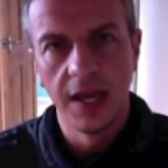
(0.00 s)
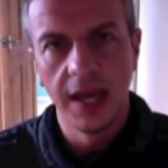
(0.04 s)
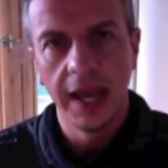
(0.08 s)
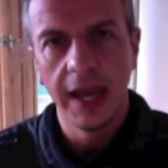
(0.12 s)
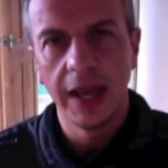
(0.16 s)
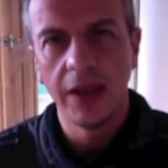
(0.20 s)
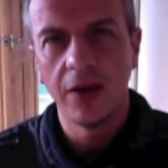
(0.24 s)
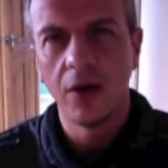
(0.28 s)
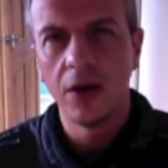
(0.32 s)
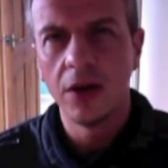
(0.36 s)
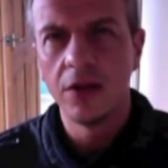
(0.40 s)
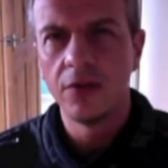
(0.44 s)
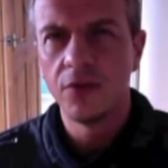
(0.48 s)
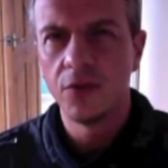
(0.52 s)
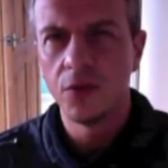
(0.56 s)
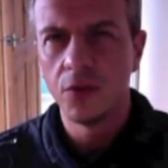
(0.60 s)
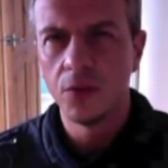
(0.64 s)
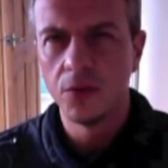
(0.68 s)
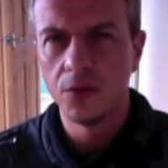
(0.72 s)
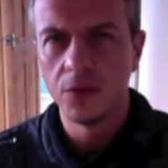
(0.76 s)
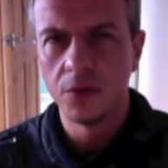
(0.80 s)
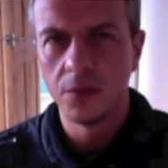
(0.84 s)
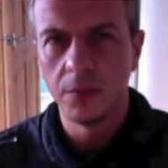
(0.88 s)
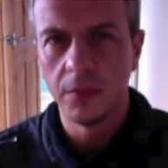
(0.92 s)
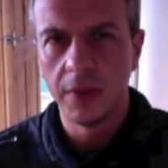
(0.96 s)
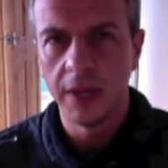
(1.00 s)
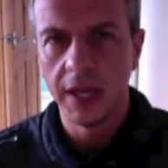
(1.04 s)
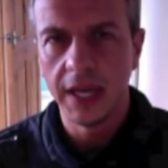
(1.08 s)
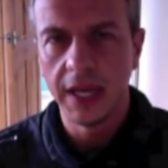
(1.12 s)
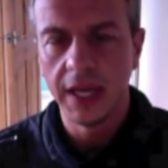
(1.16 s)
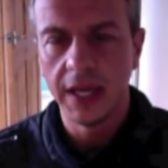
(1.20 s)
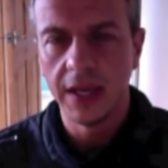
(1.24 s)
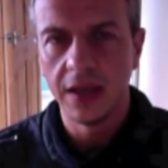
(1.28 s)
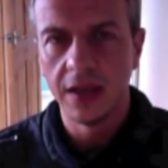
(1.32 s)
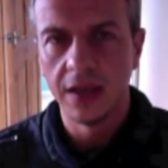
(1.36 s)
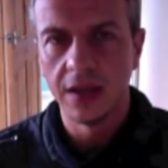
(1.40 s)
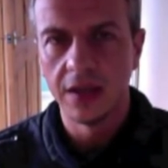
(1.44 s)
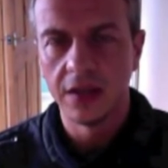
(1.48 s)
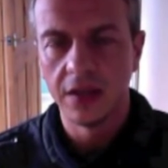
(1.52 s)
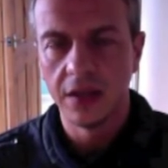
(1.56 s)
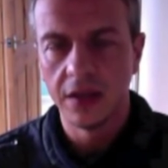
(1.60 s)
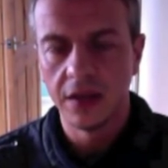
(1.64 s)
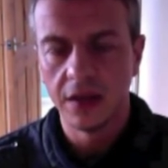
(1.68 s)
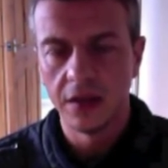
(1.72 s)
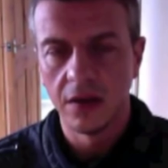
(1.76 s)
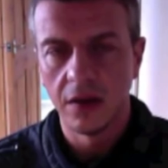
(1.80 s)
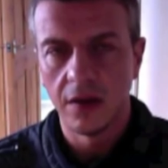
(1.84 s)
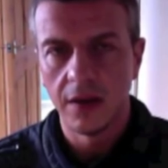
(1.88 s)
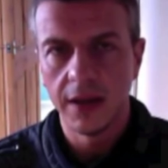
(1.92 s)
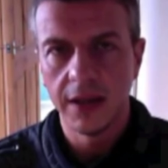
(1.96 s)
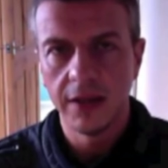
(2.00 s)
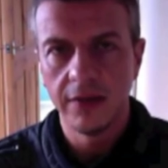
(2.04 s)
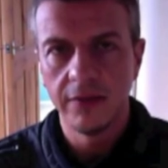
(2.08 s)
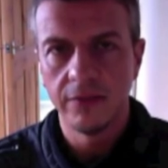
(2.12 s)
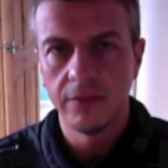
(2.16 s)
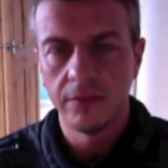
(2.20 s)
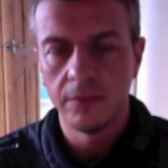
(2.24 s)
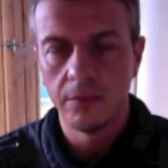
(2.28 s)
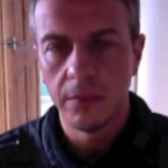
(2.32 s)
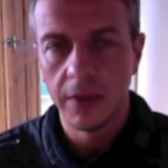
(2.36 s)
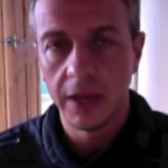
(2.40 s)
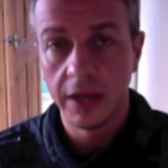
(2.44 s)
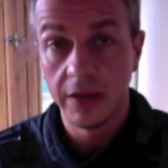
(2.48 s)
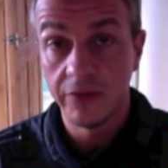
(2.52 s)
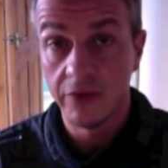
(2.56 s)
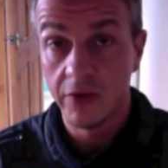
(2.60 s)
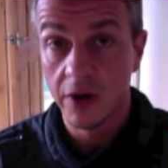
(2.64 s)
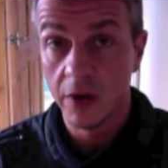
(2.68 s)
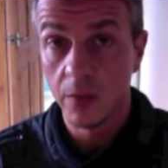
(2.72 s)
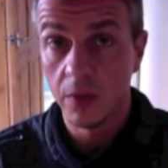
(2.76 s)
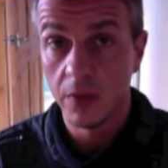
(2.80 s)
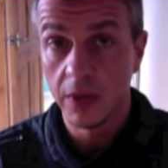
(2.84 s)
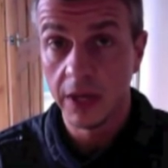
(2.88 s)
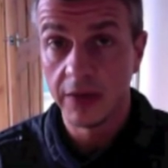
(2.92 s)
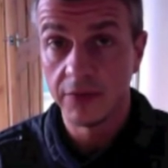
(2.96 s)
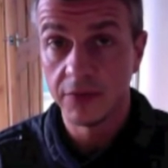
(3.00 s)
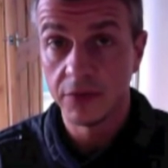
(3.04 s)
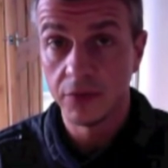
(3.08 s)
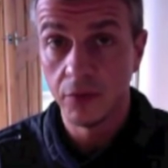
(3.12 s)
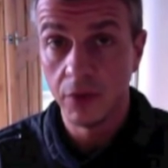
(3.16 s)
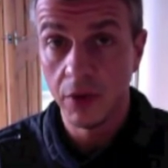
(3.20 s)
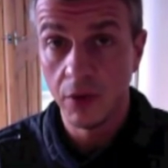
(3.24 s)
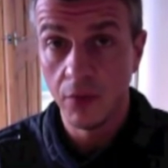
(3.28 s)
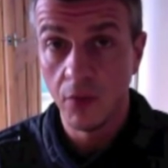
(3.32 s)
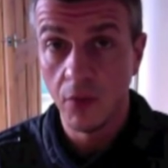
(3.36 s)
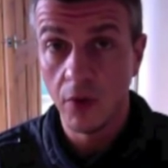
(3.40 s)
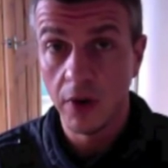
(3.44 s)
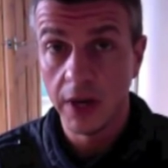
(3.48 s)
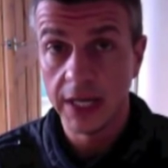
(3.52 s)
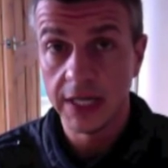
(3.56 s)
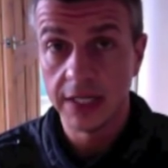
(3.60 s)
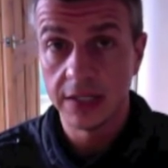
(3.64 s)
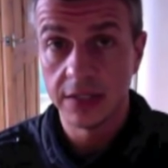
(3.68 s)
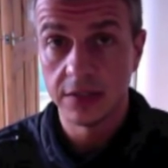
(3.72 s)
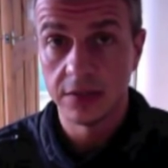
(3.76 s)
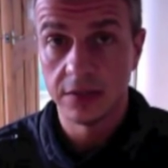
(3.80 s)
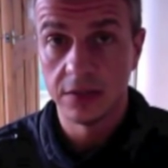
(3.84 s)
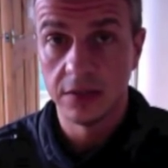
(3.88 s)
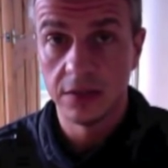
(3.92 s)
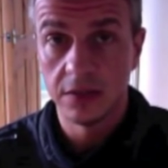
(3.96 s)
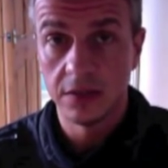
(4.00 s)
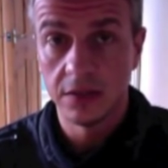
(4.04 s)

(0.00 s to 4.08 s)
it kind of dawned on me that I may very well have to rewrite